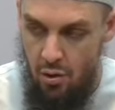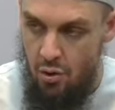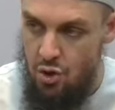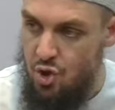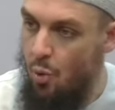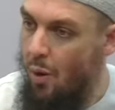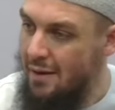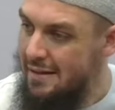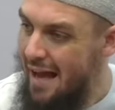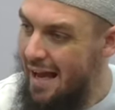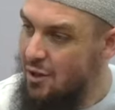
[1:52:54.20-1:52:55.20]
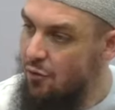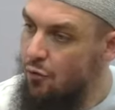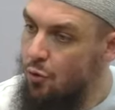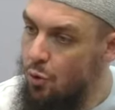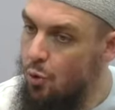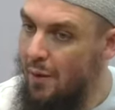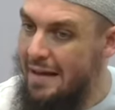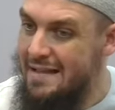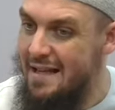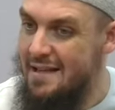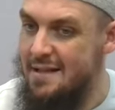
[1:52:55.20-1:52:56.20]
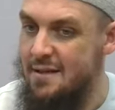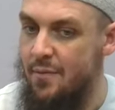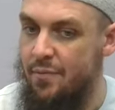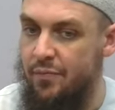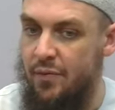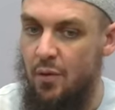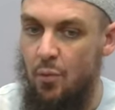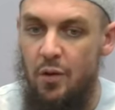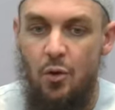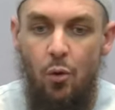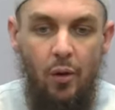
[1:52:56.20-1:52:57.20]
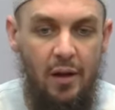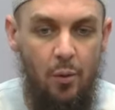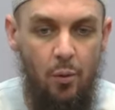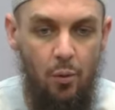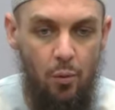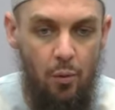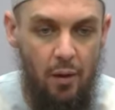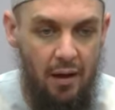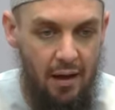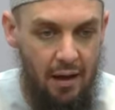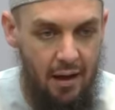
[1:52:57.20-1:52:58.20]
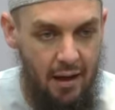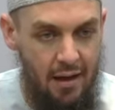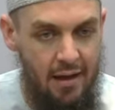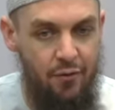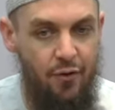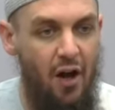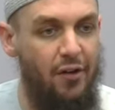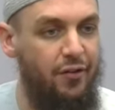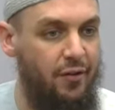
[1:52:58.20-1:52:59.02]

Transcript: So what kind of ghulu is this? We call it ghulu al-ifrat.